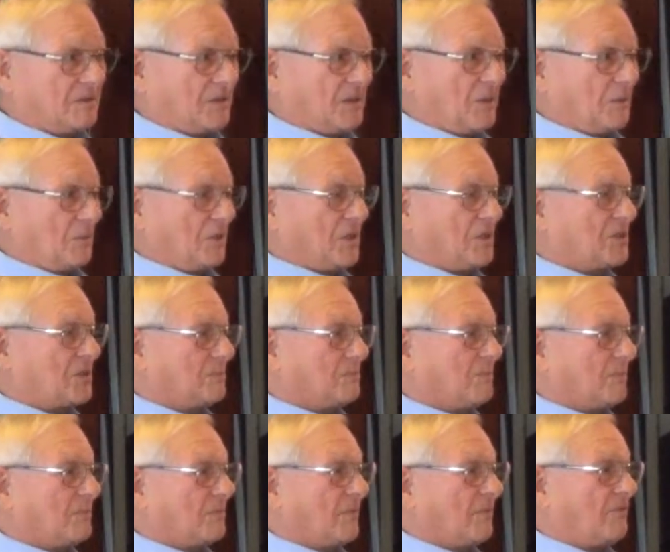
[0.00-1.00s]
It was
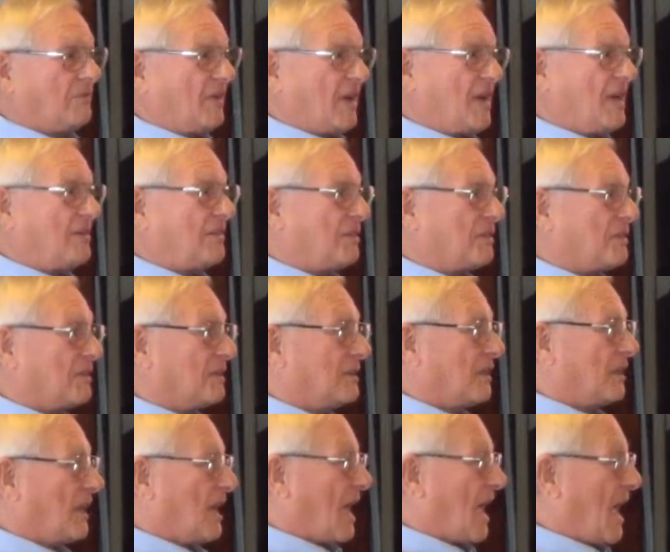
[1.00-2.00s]
faith
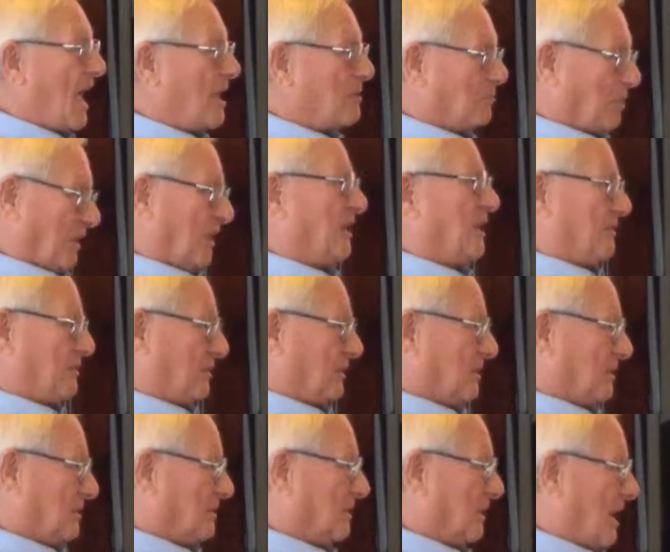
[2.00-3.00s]
and
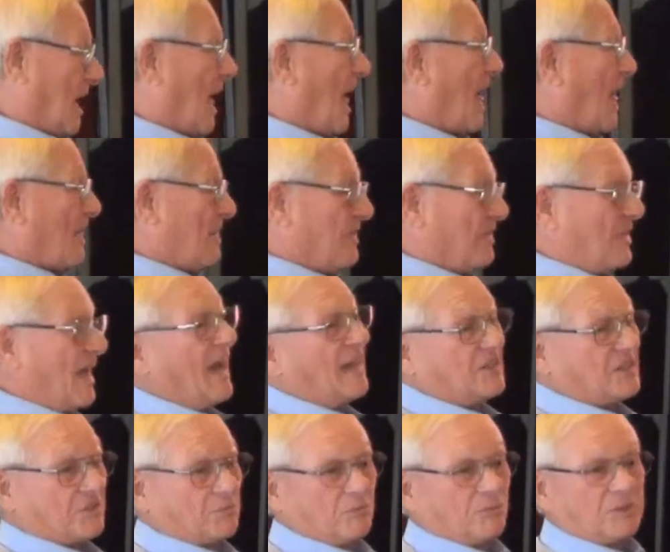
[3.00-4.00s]
belief.
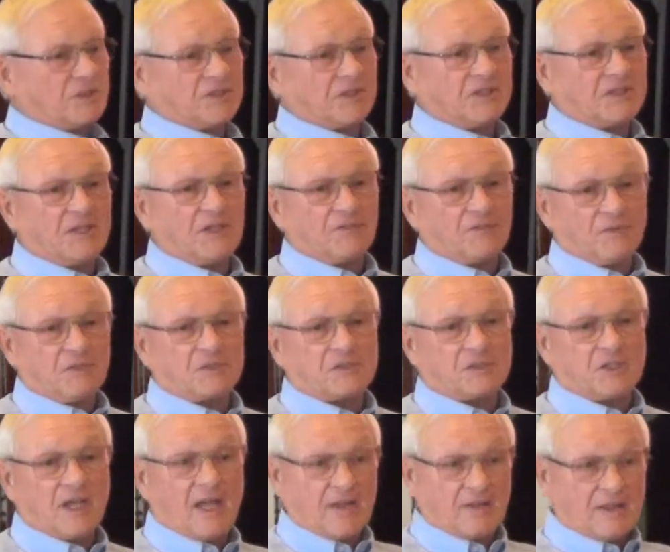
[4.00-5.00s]
That was the
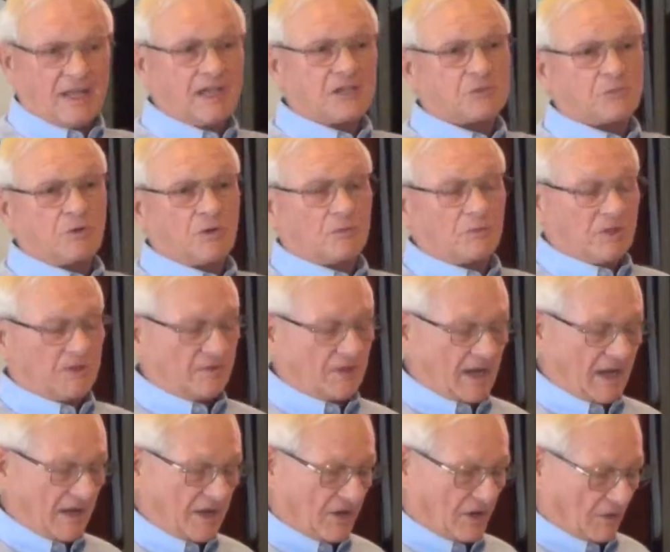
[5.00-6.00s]
difference, and that's what we've
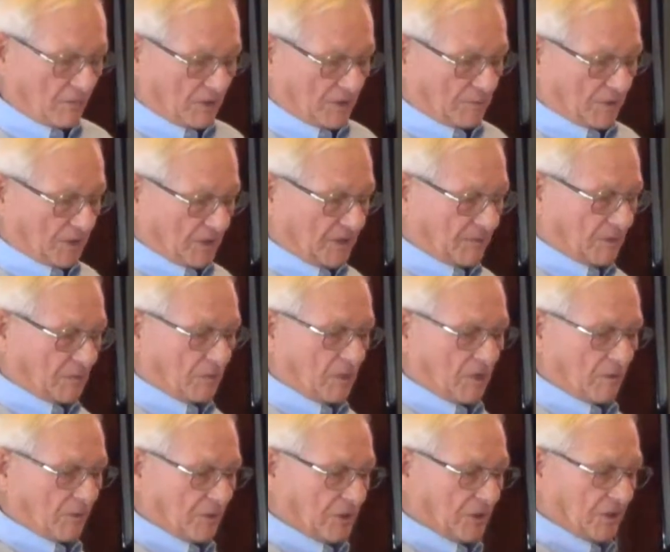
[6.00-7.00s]
got here. We believe in
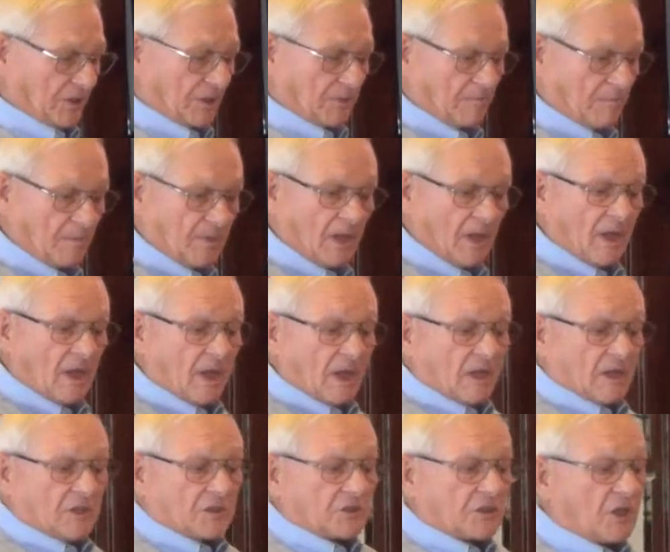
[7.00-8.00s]
what we're doing.
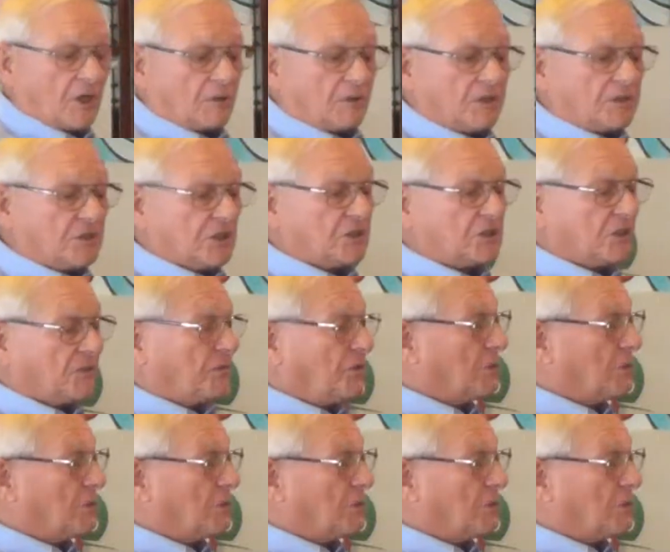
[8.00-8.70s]
So in just a